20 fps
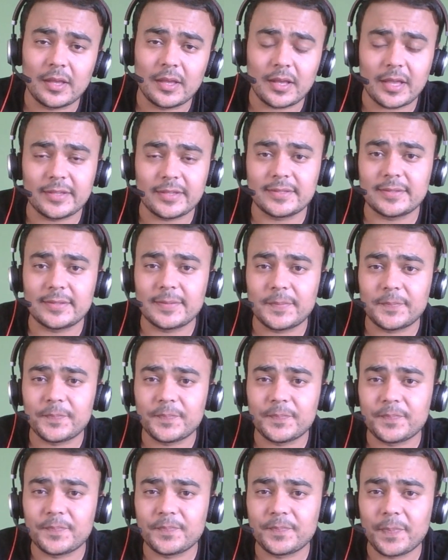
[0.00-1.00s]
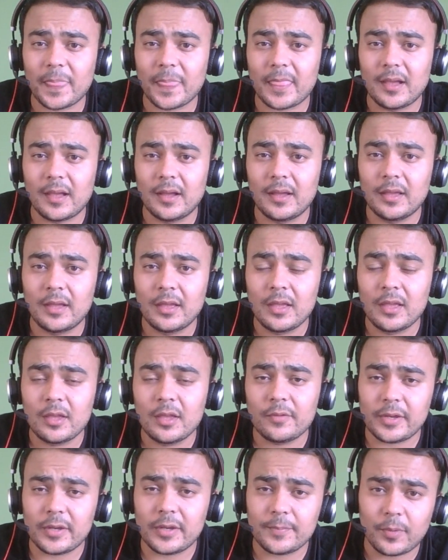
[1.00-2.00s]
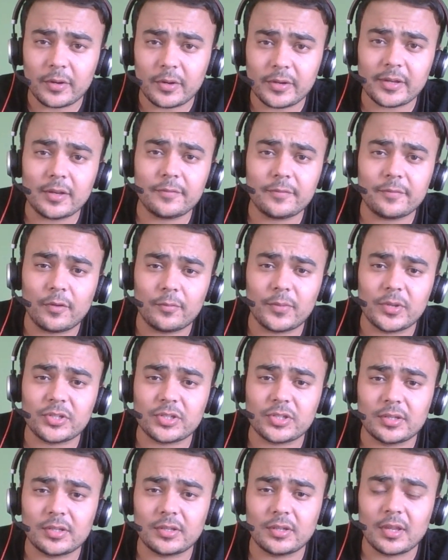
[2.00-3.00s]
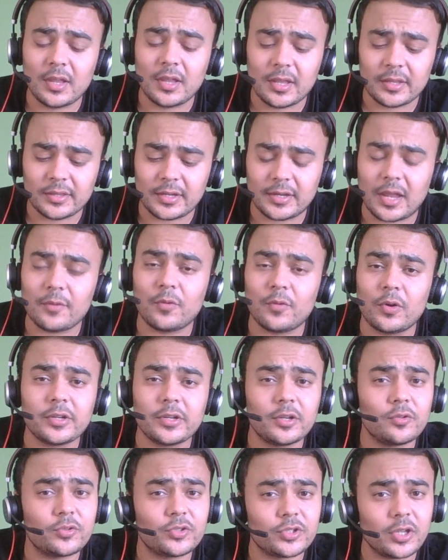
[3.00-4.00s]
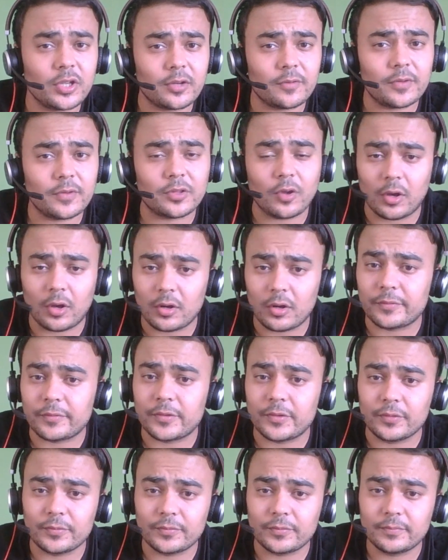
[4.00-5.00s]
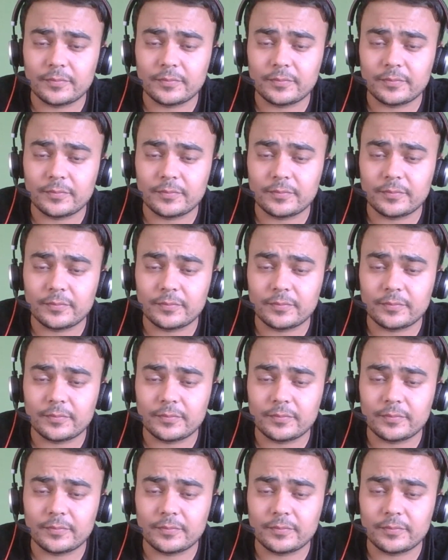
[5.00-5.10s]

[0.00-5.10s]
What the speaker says: Guys, one important information that I wanted to share with all of you.